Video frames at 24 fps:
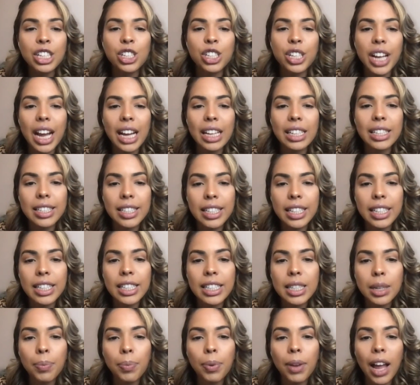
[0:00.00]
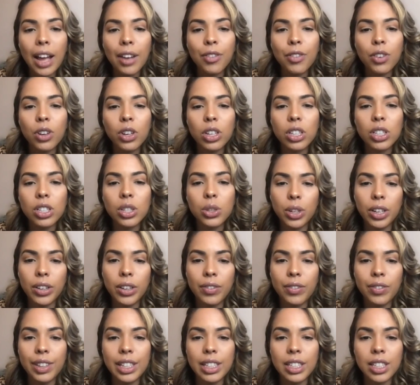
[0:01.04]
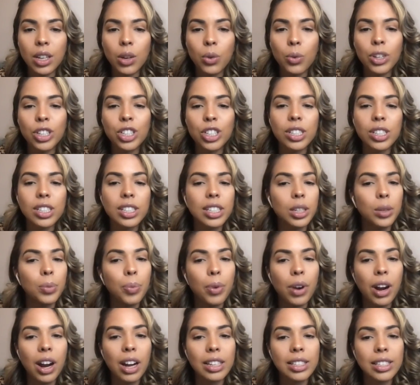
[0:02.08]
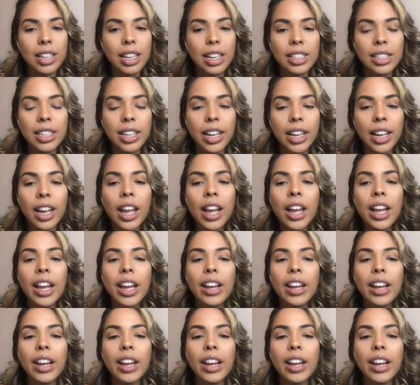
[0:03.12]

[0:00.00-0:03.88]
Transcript: She has since applied for a student visa, which is still processing.